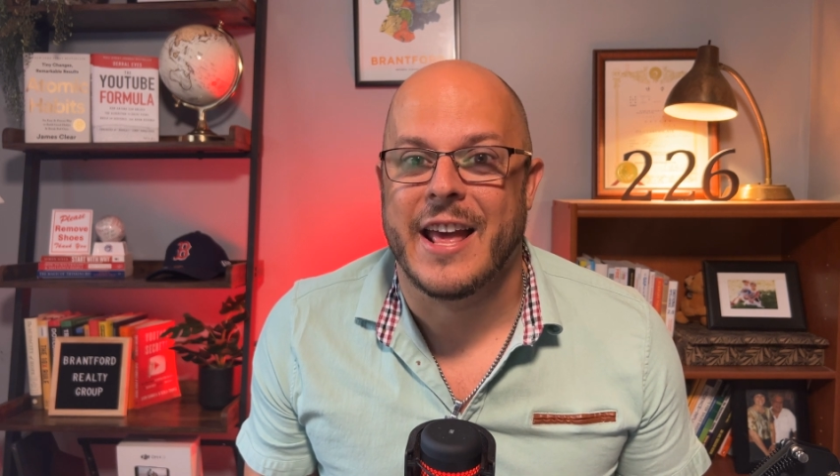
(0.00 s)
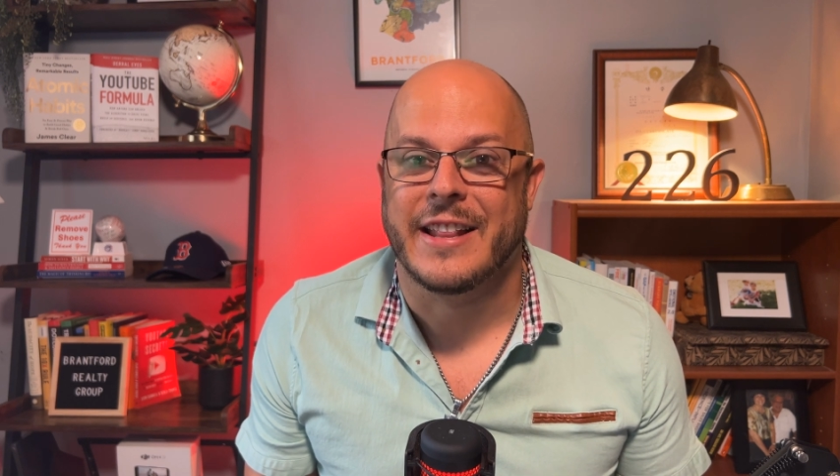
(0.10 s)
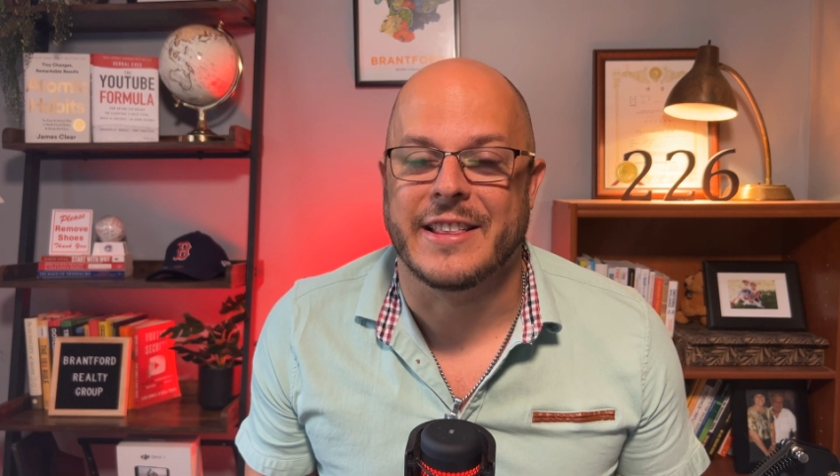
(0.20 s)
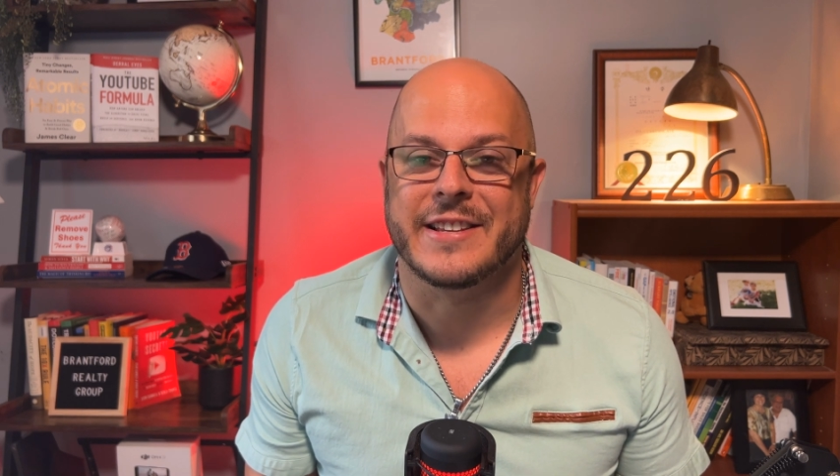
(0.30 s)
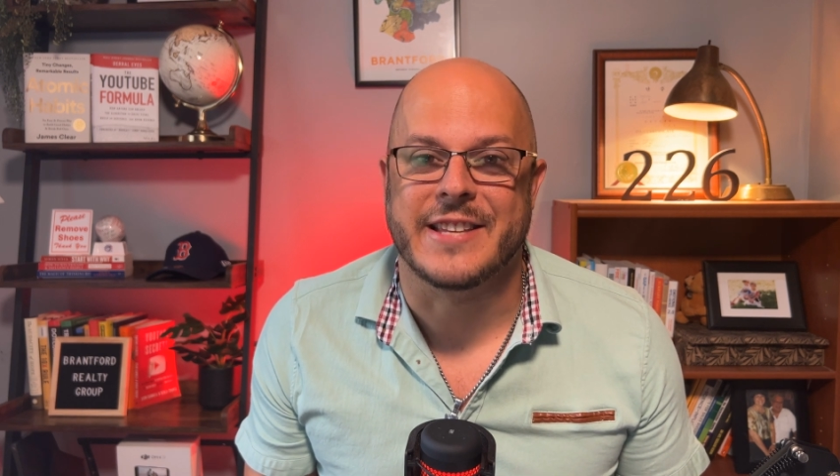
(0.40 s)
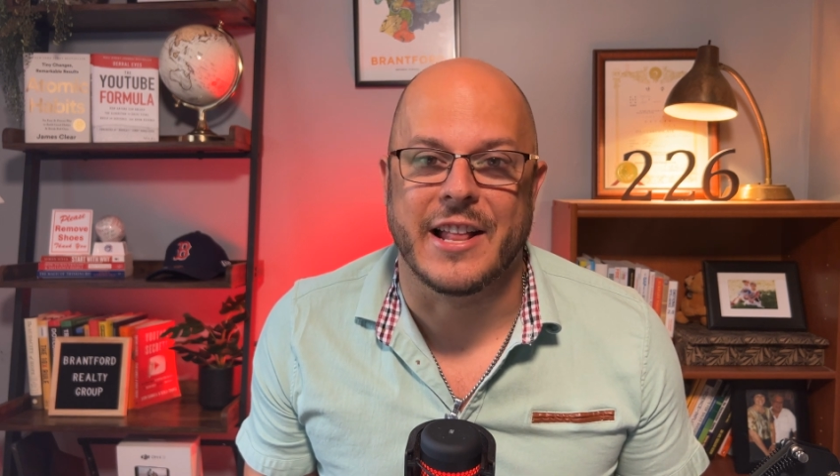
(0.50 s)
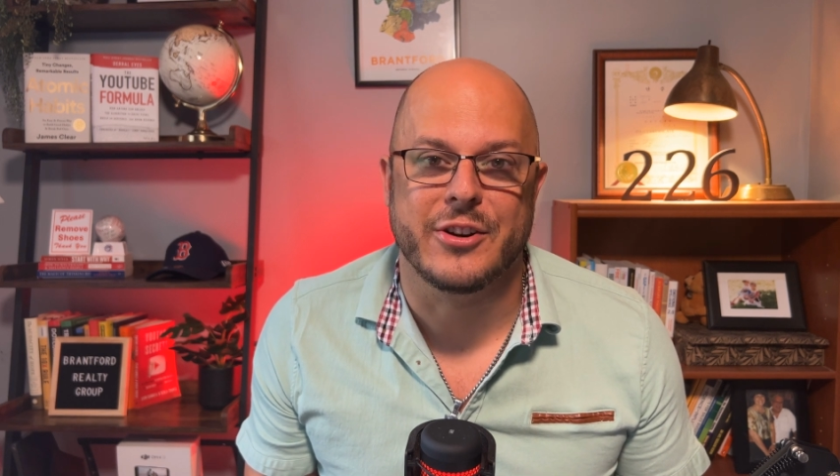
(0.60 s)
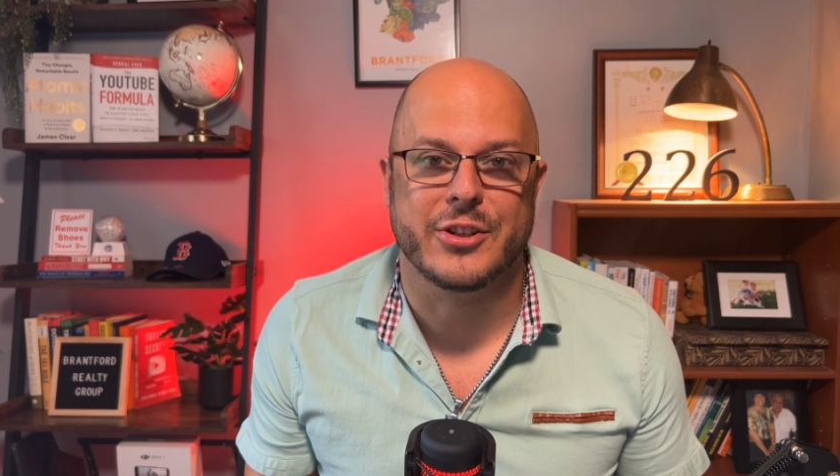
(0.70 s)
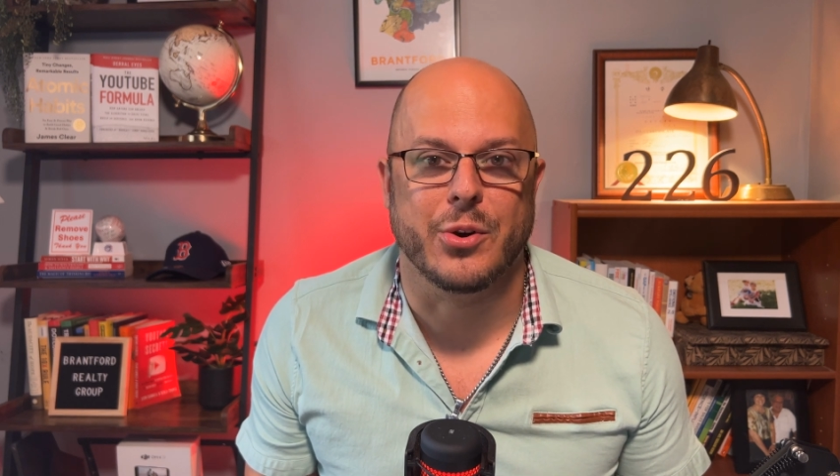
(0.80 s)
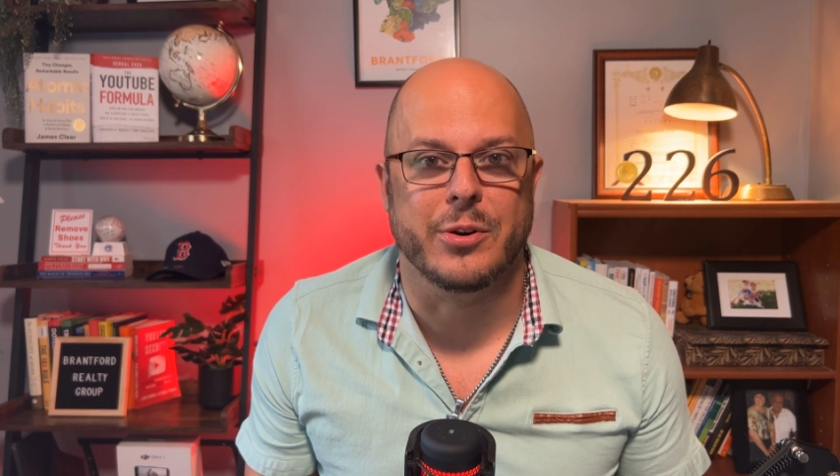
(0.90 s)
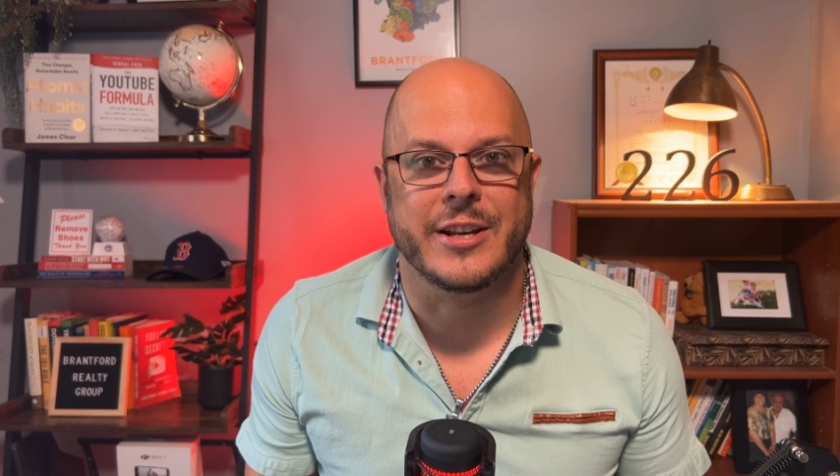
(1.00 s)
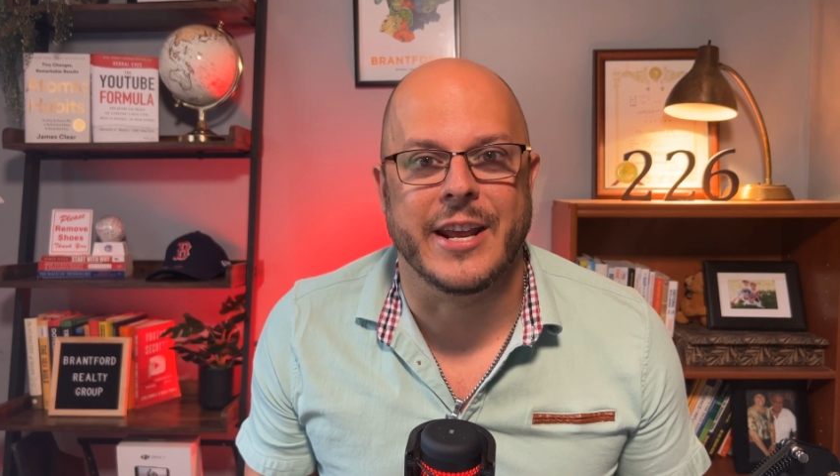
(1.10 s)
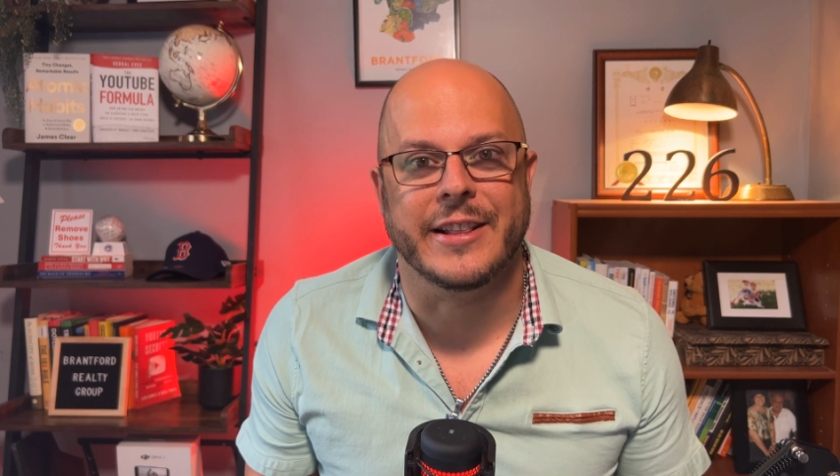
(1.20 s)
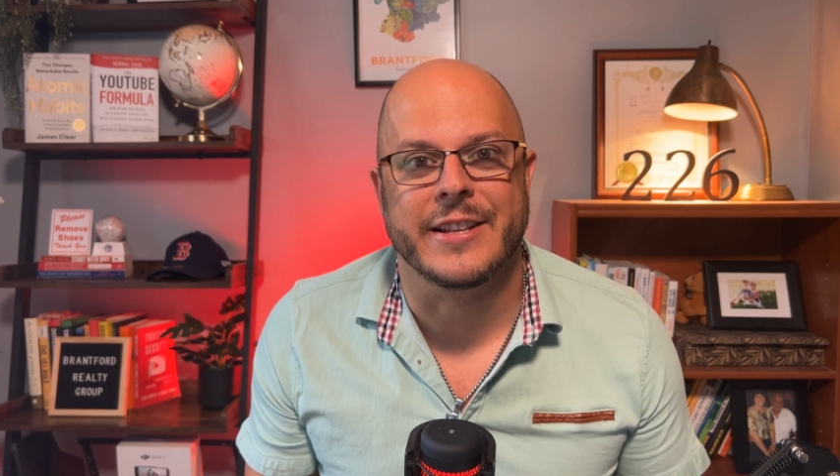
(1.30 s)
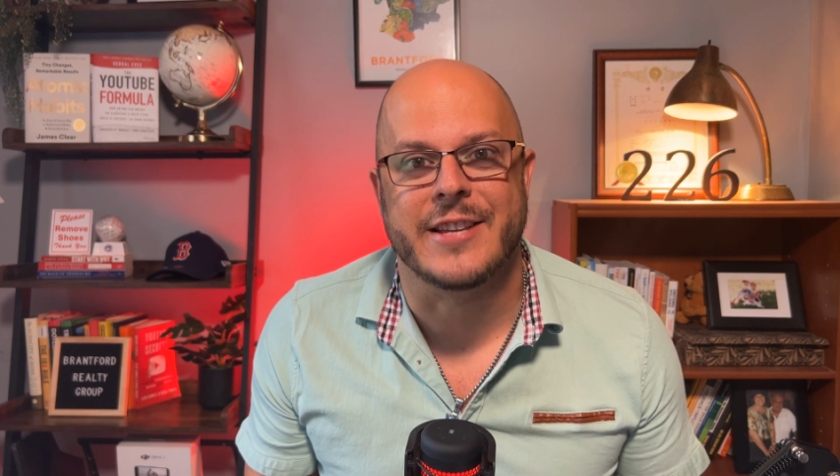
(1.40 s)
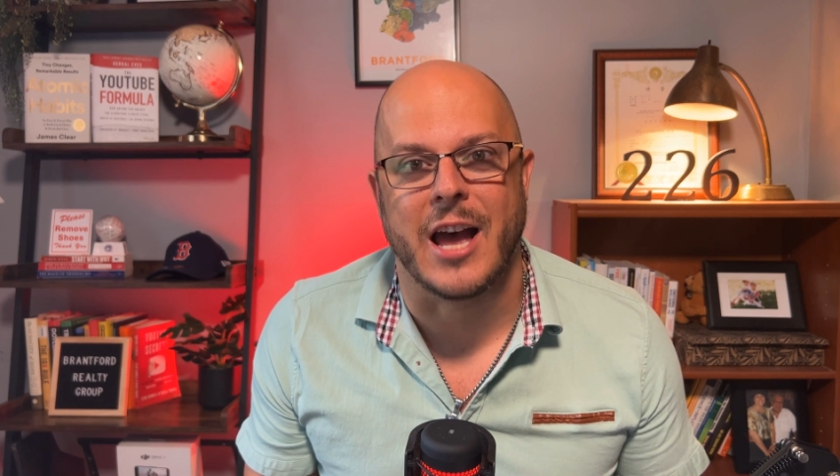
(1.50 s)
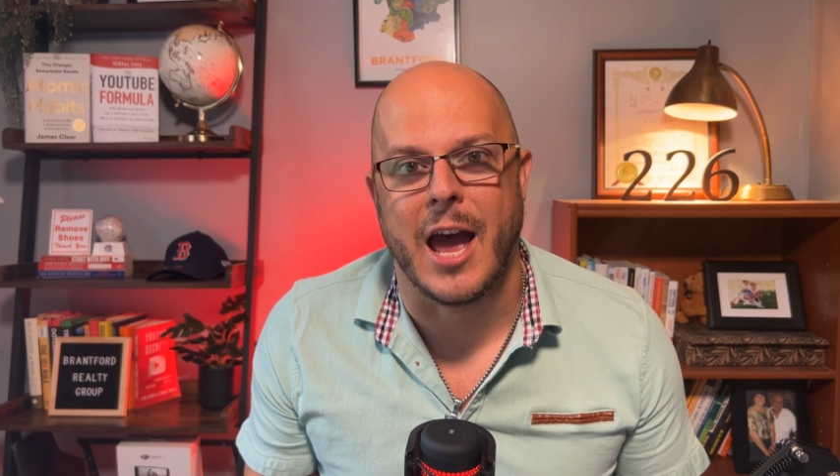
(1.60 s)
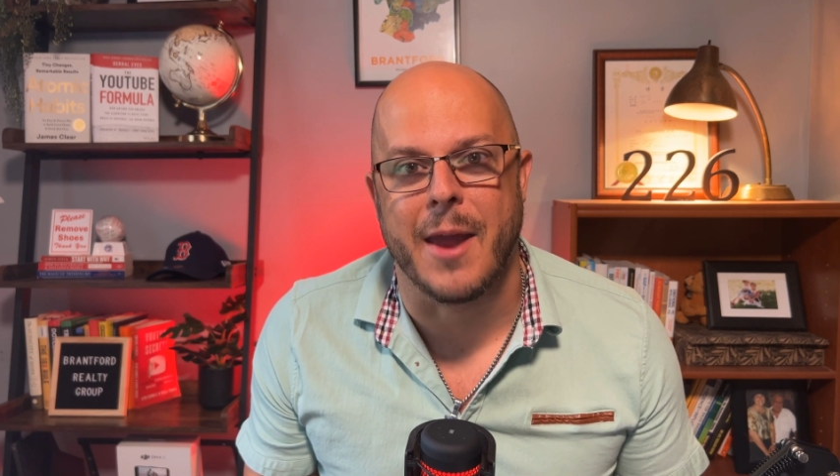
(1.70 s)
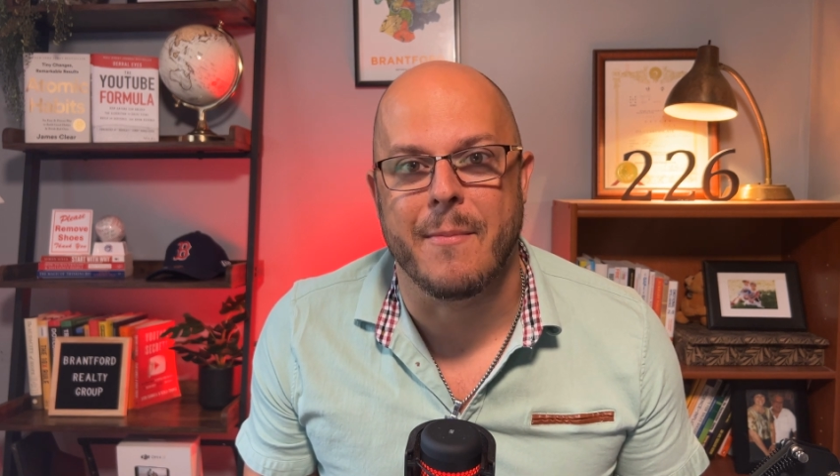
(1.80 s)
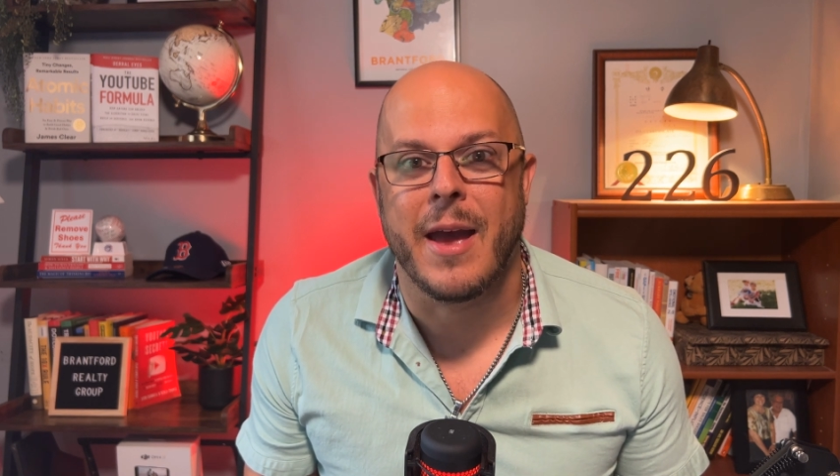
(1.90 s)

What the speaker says: that the seller is going to take the time